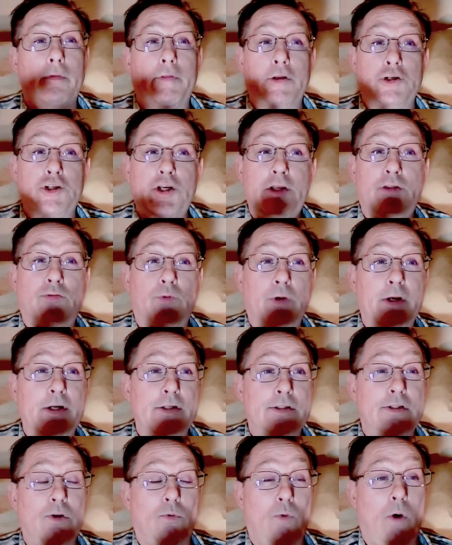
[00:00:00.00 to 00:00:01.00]
The G3
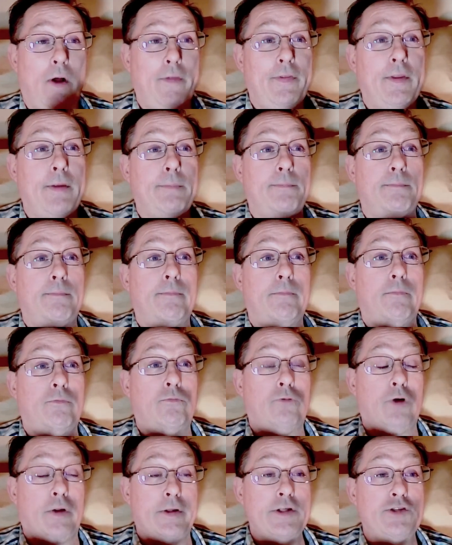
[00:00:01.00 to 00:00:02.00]
is the one that
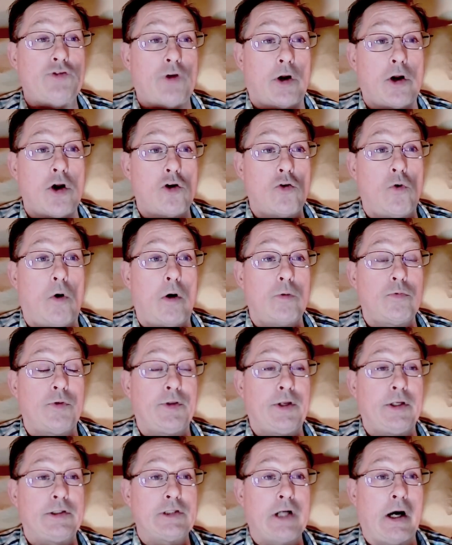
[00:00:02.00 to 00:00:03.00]
really struck a chord
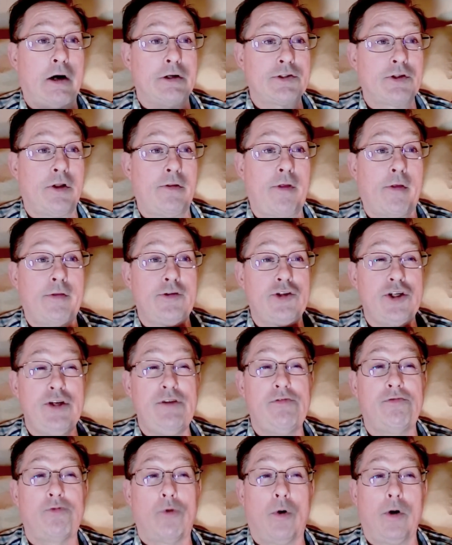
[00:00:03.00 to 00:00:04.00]
with guitarists, although the
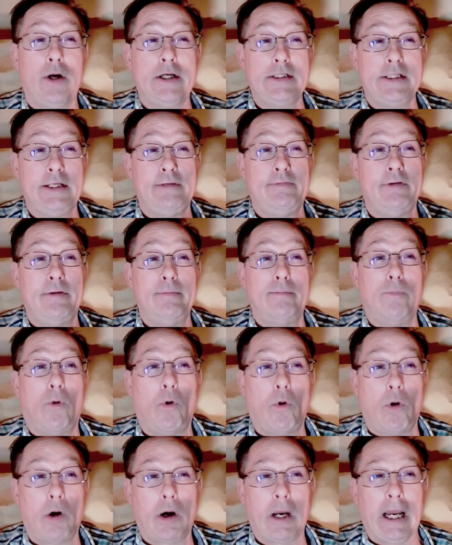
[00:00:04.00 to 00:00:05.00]
G4 has even
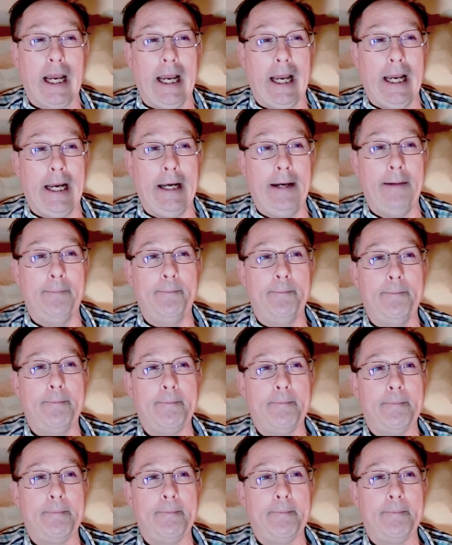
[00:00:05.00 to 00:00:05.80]
more gain.